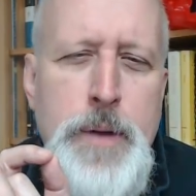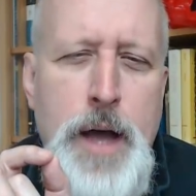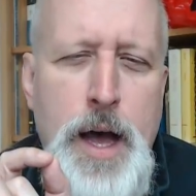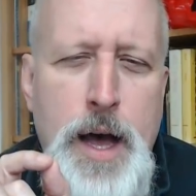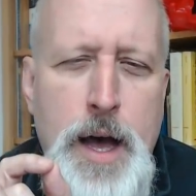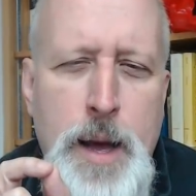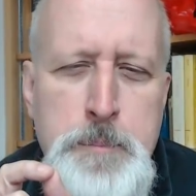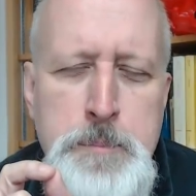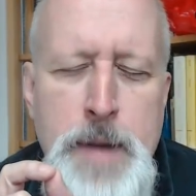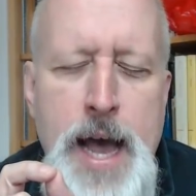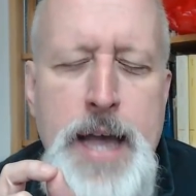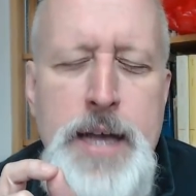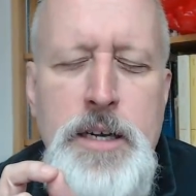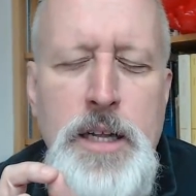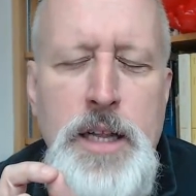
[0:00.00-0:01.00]

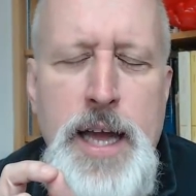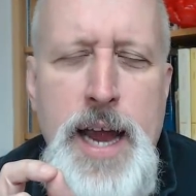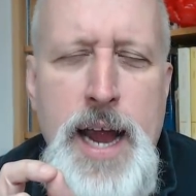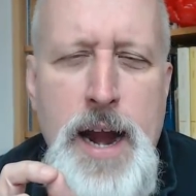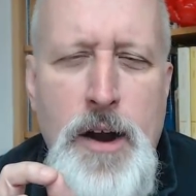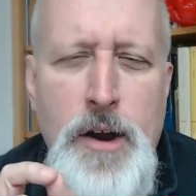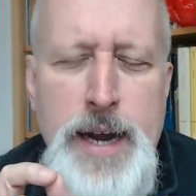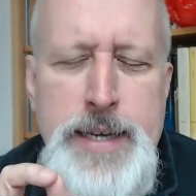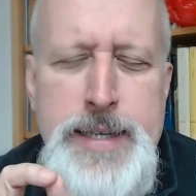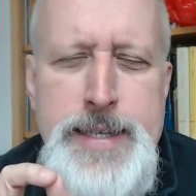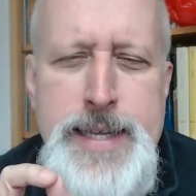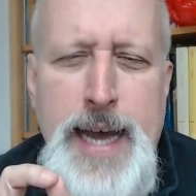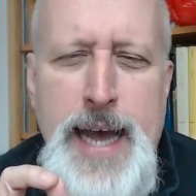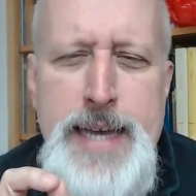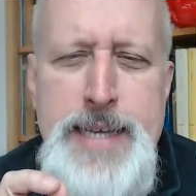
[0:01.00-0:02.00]
Michael Eric
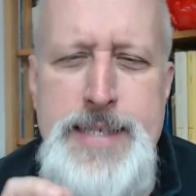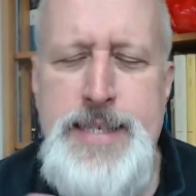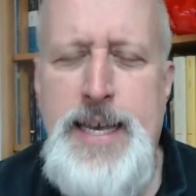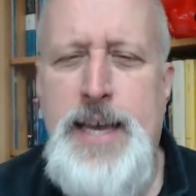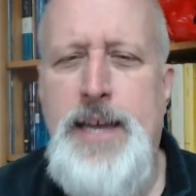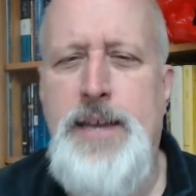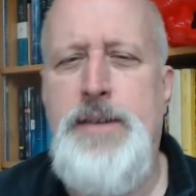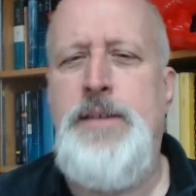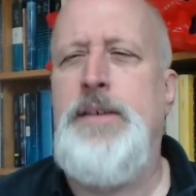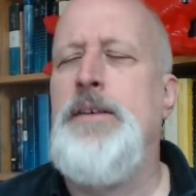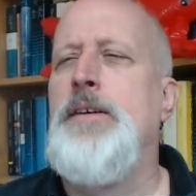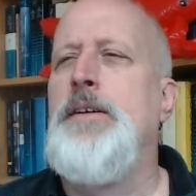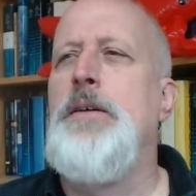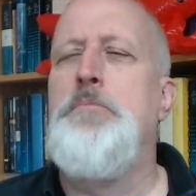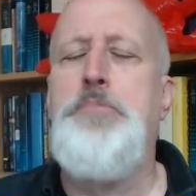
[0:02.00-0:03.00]
Dyson,
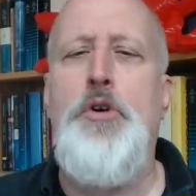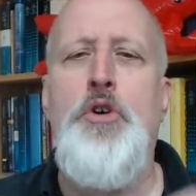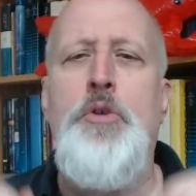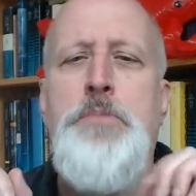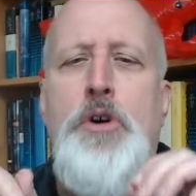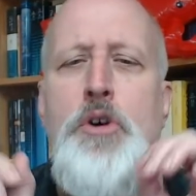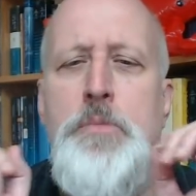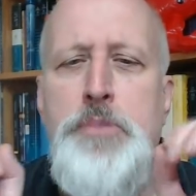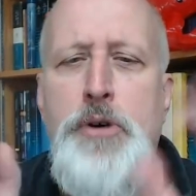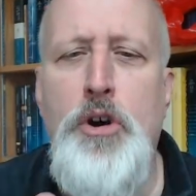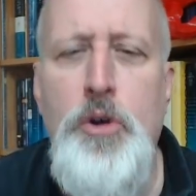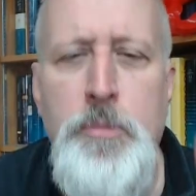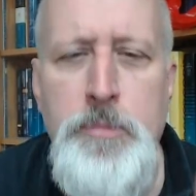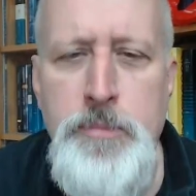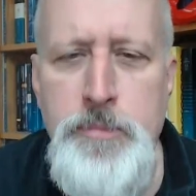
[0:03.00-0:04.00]
boom, boom,
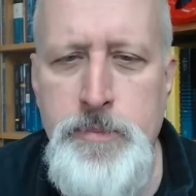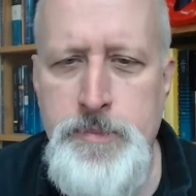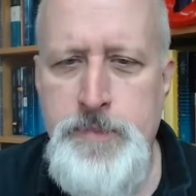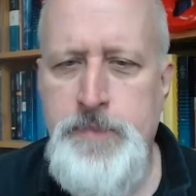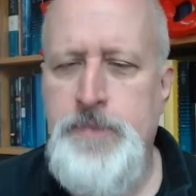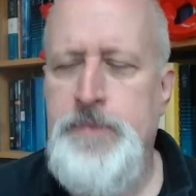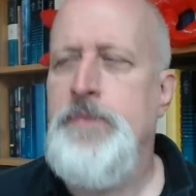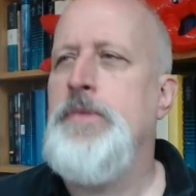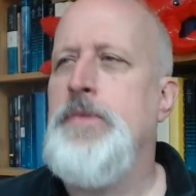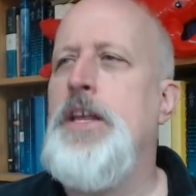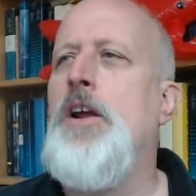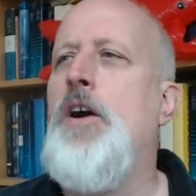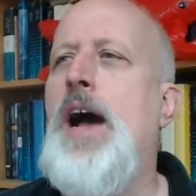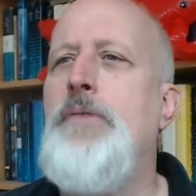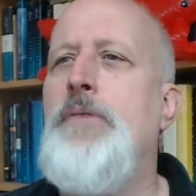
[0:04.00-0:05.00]
boom. You
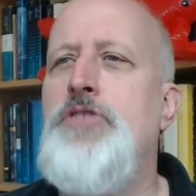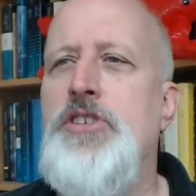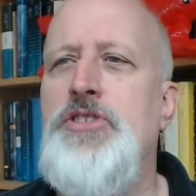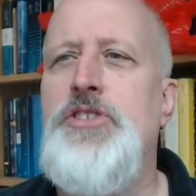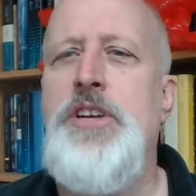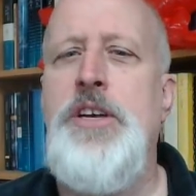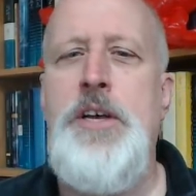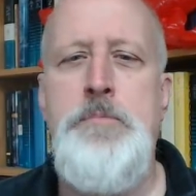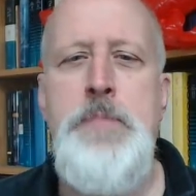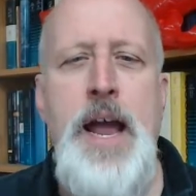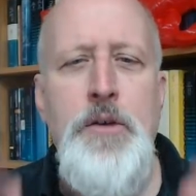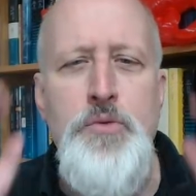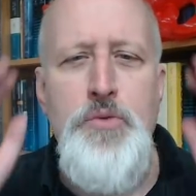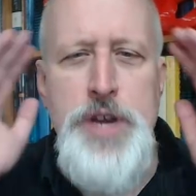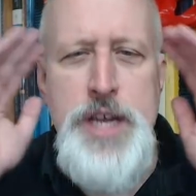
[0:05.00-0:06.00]
know, my
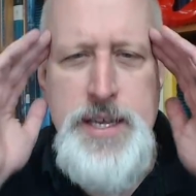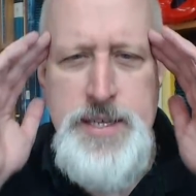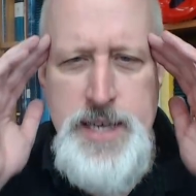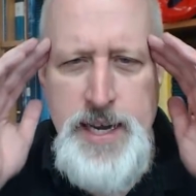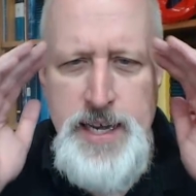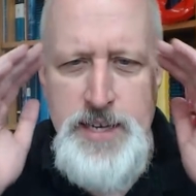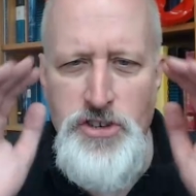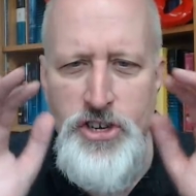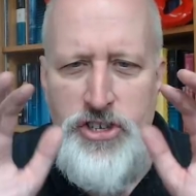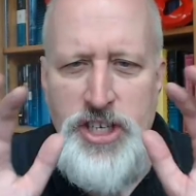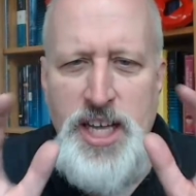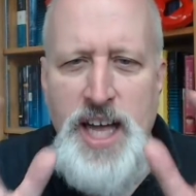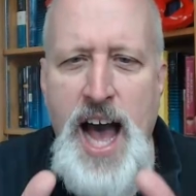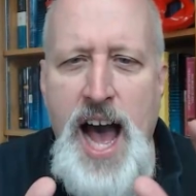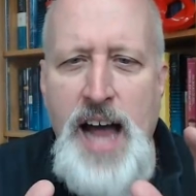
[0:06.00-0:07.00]
reason has
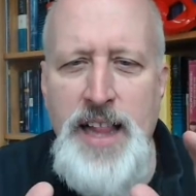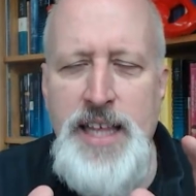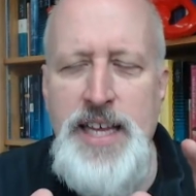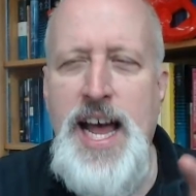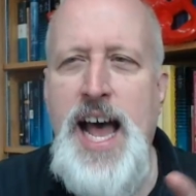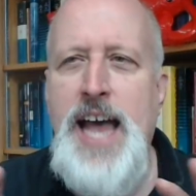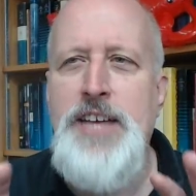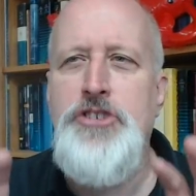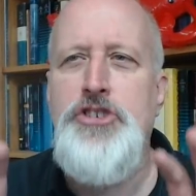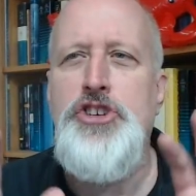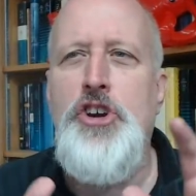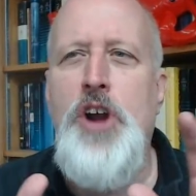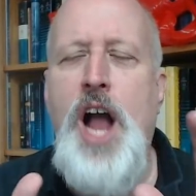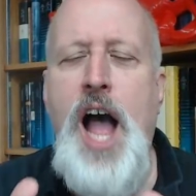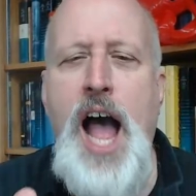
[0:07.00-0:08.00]
just colonized
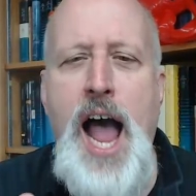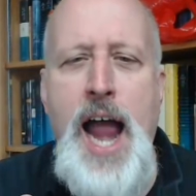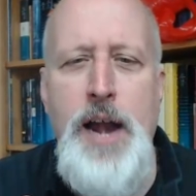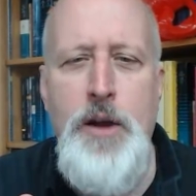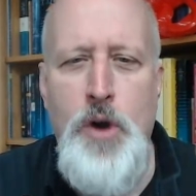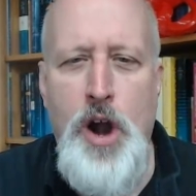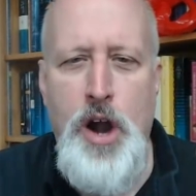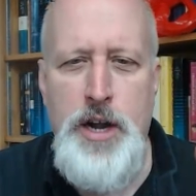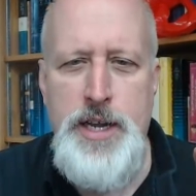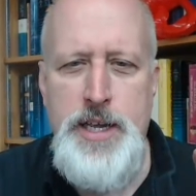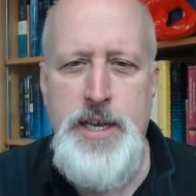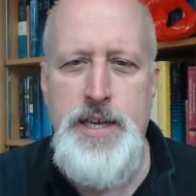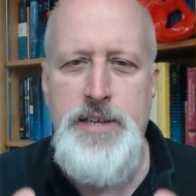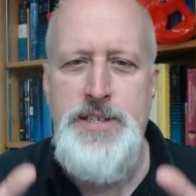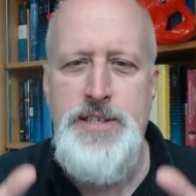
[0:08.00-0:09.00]
your
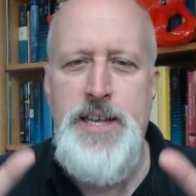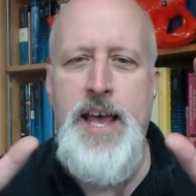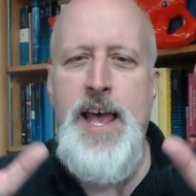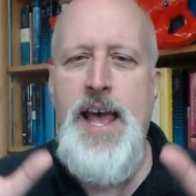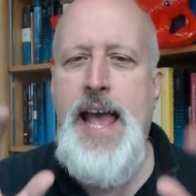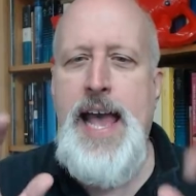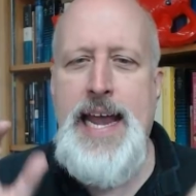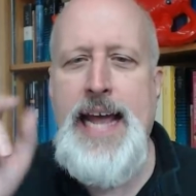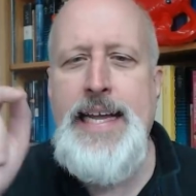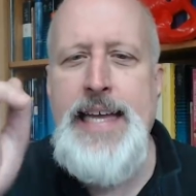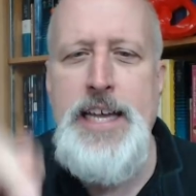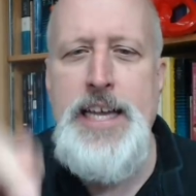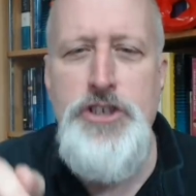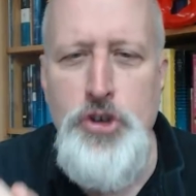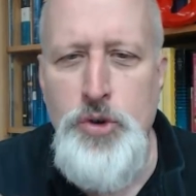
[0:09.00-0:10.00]
hierarchies, and I
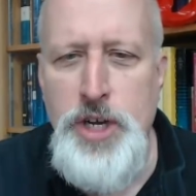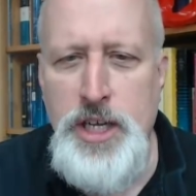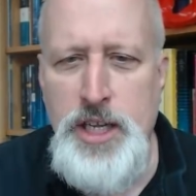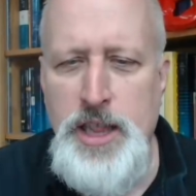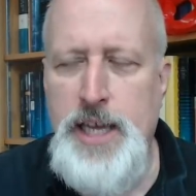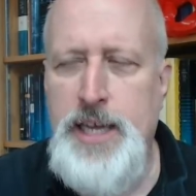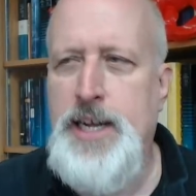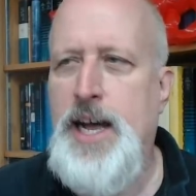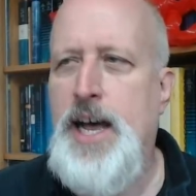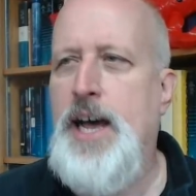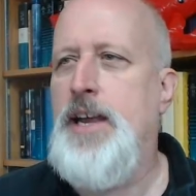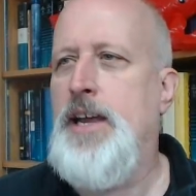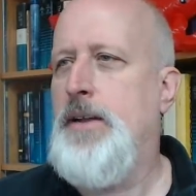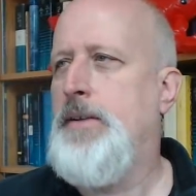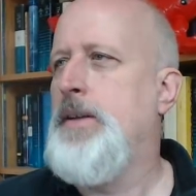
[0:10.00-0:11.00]
get you to click
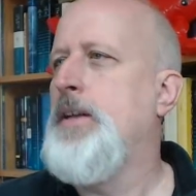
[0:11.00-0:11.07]
on it.